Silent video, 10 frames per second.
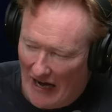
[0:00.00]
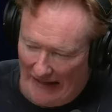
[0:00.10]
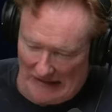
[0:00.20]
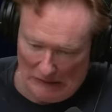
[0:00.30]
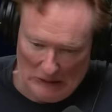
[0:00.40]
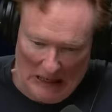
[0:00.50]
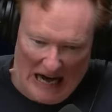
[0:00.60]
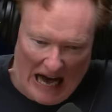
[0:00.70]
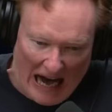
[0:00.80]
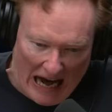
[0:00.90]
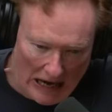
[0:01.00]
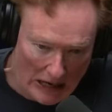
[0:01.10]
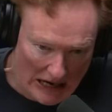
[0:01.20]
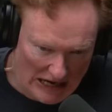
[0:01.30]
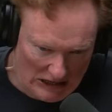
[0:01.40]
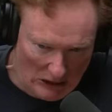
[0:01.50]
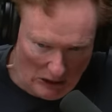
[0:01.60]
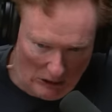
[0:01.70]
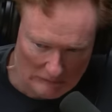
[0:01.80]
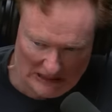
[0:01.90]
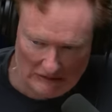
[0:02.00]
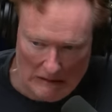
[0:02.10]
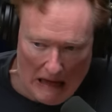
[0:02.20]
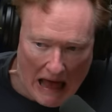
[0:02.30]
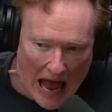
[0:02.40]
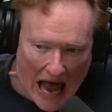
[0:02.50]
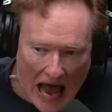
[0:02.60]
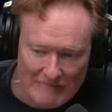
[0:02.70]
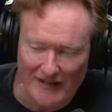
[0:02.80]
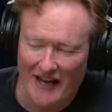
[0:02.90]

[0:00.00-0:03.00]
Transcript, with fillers: and he's like, Homer.